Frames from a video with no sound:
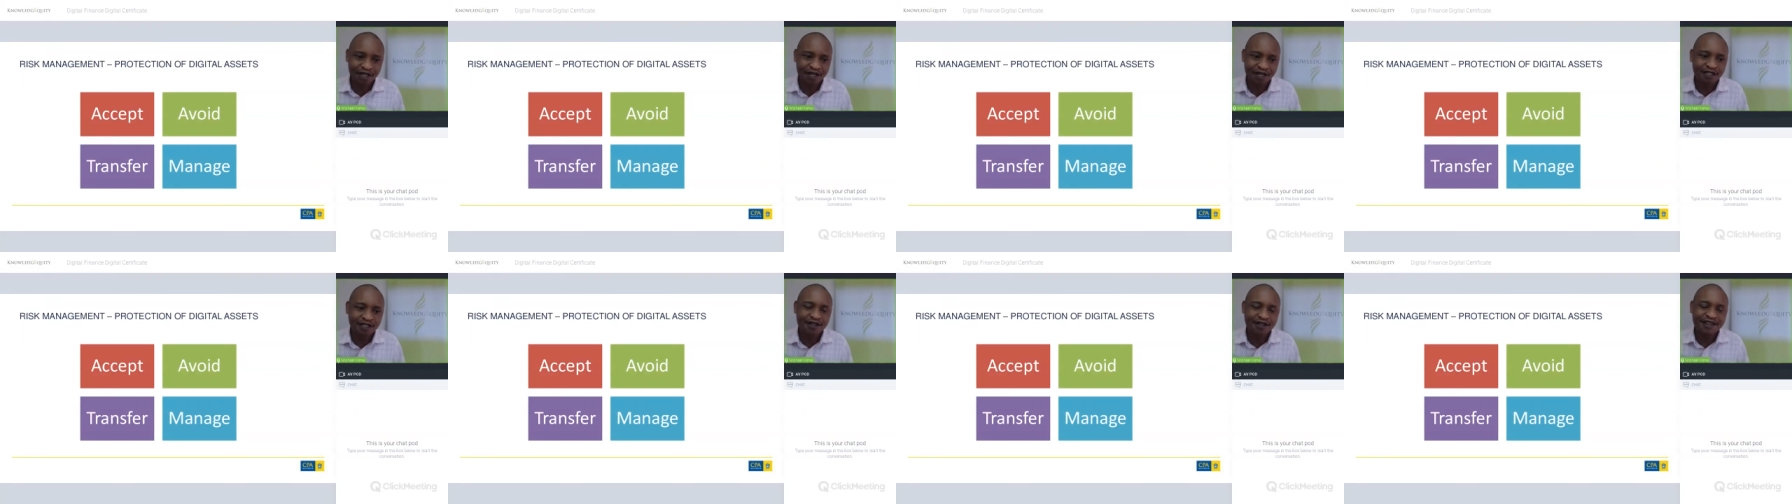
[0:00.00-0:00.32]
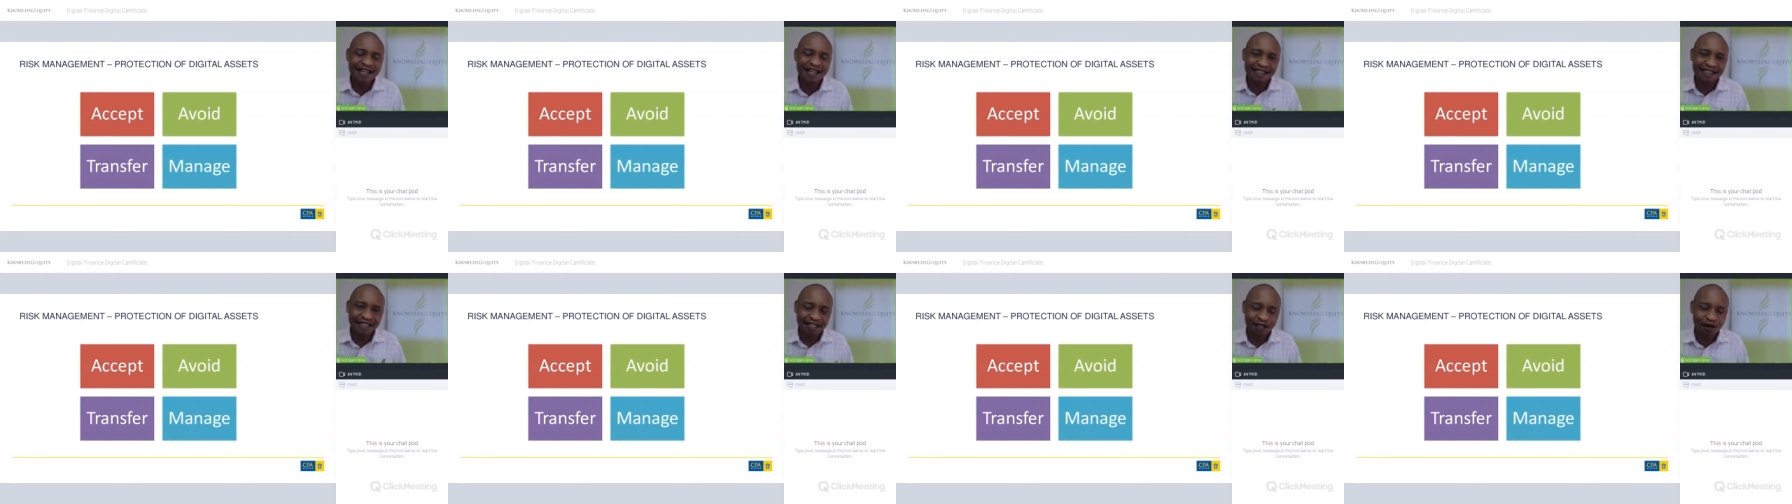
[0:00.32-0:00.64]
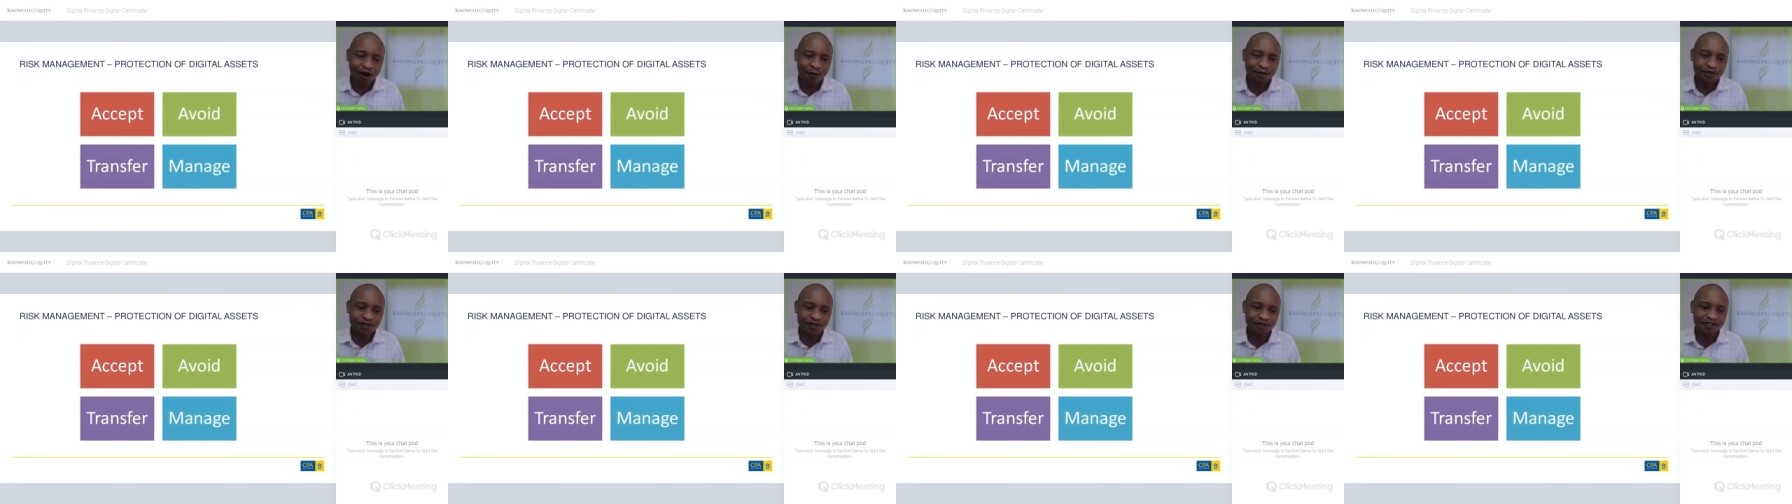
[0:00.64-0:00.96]
So the key
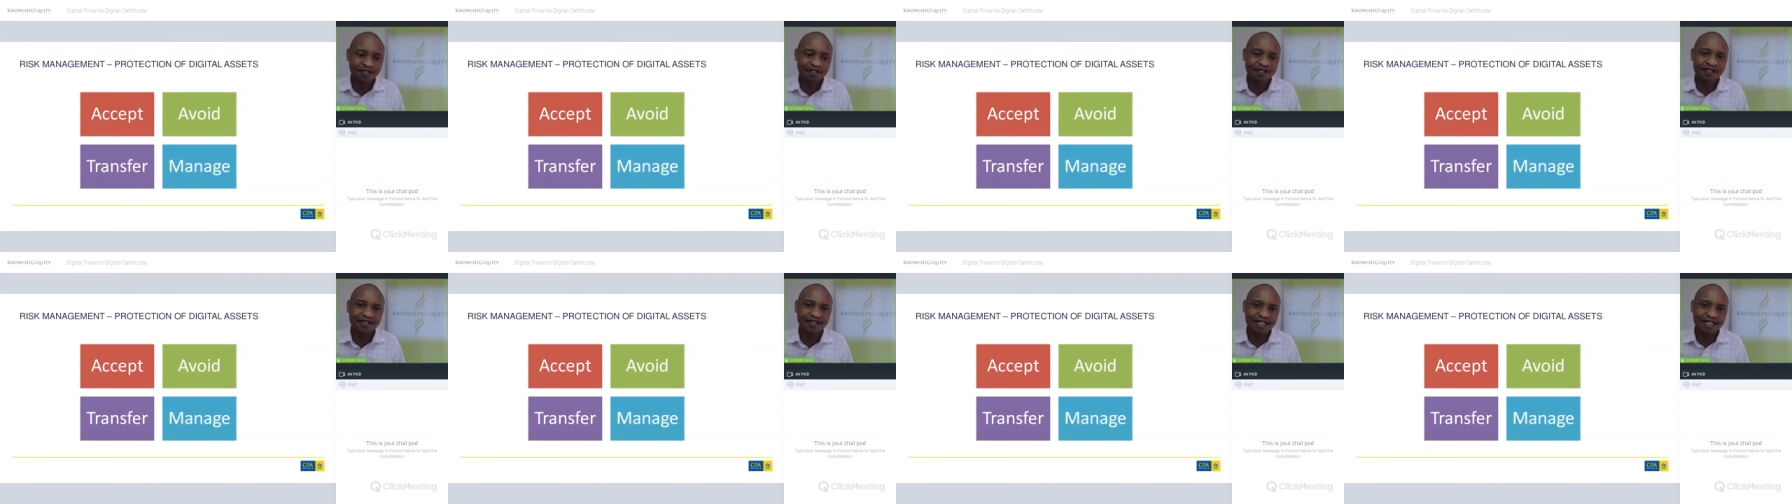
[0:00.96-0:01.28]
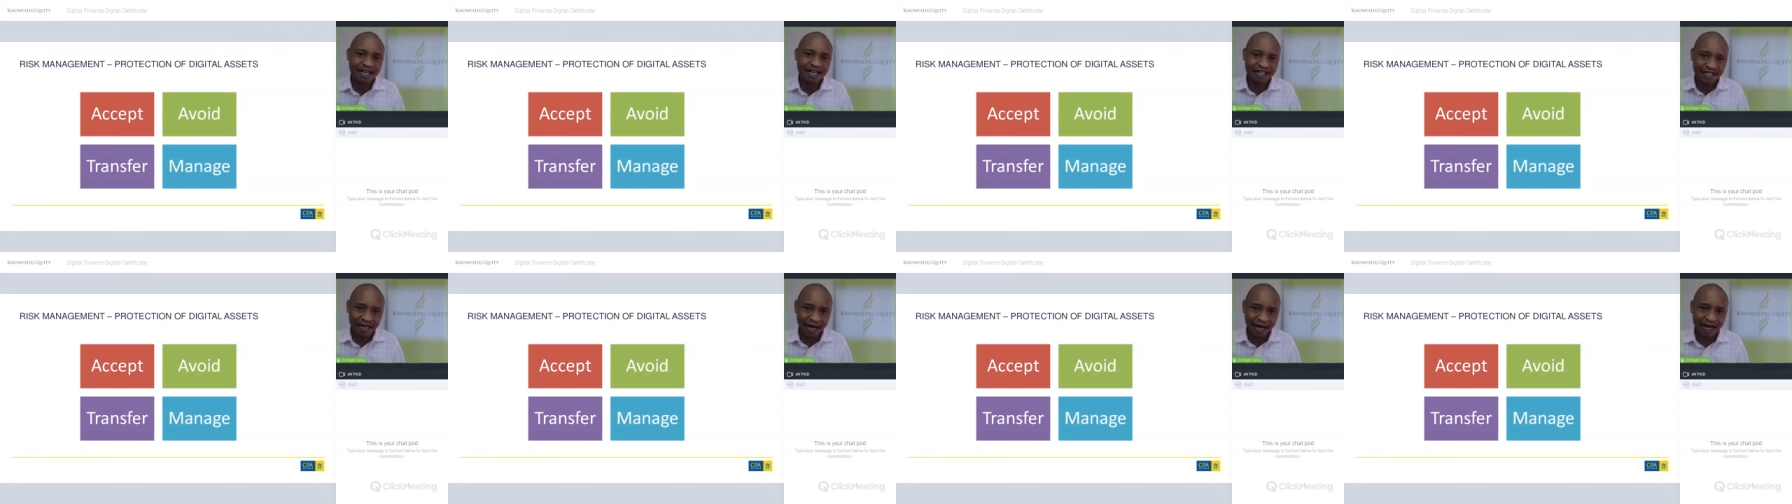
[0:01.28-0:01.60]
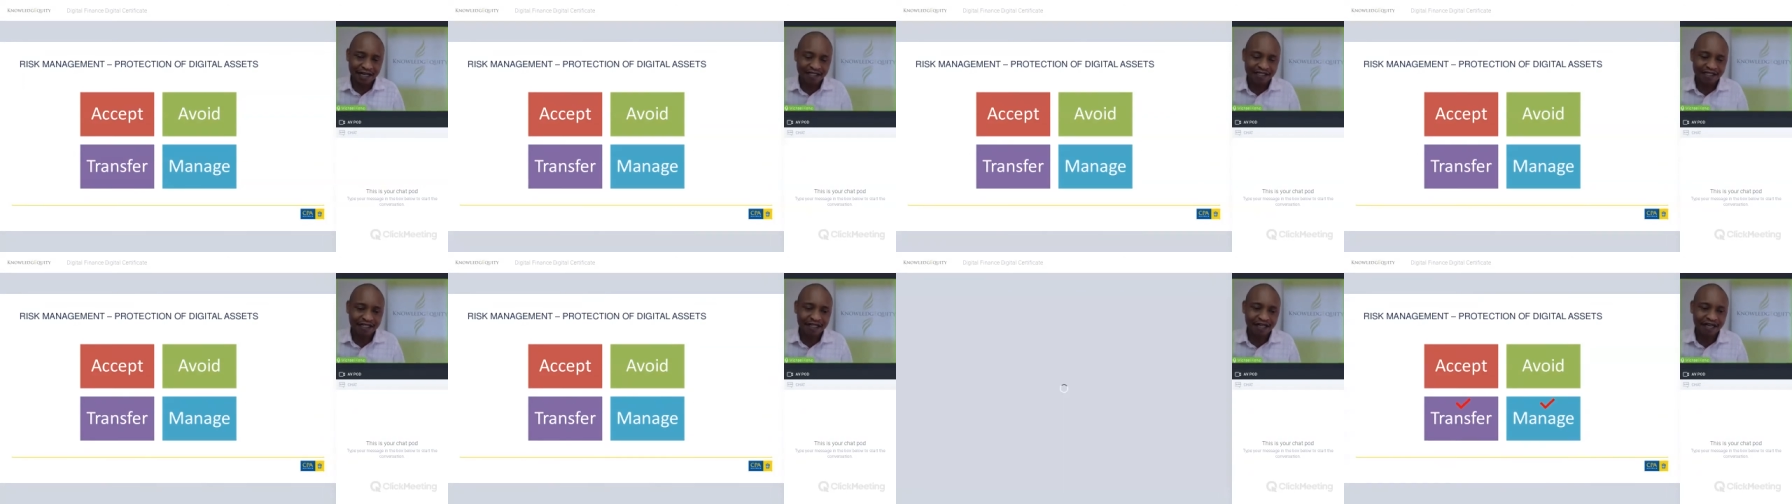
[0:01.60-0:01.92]
options that it
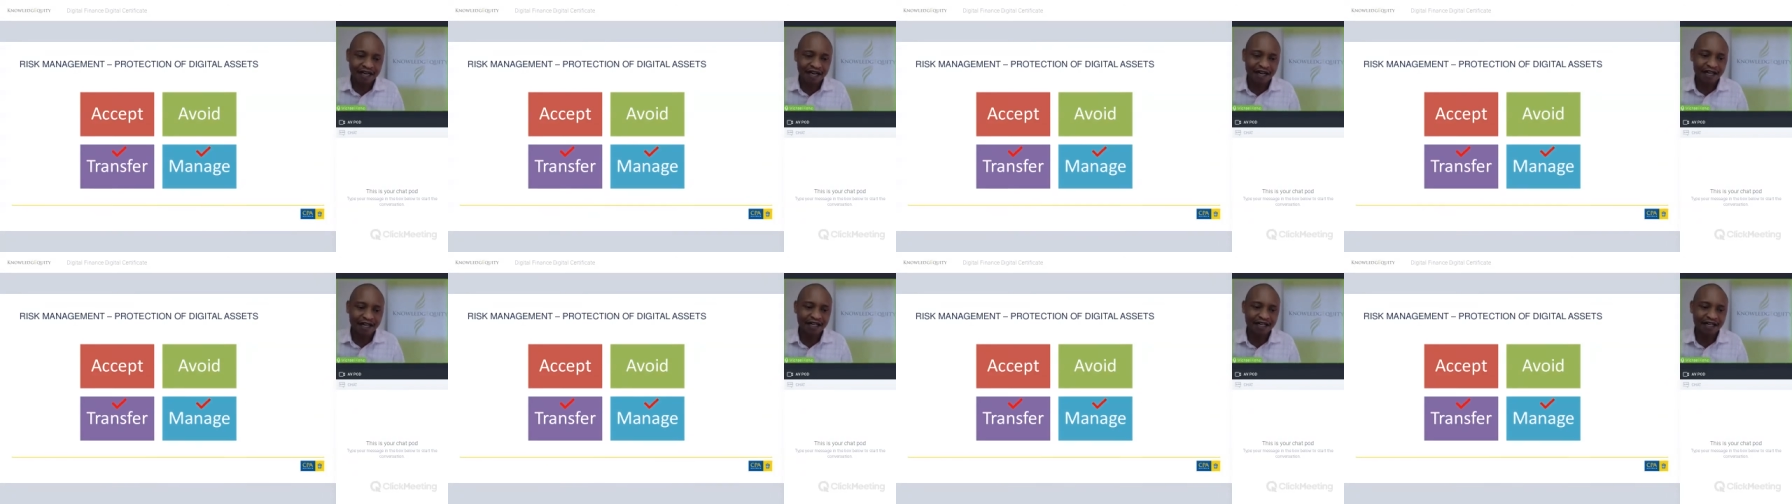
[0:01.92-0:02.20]
has here